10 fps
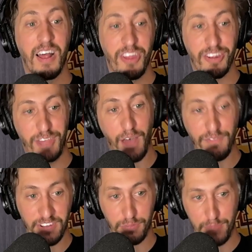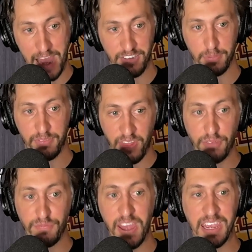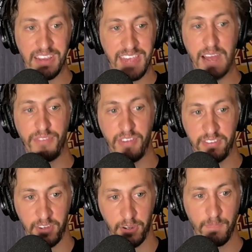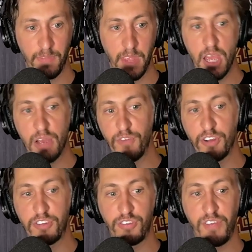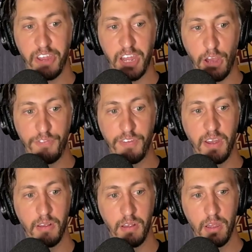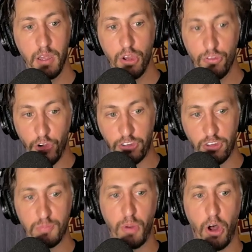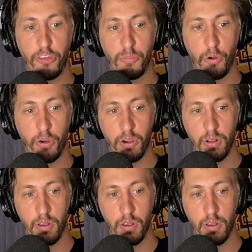The toughest matchups that the Vikings have this year versus Philadelphia, versus Baltimore,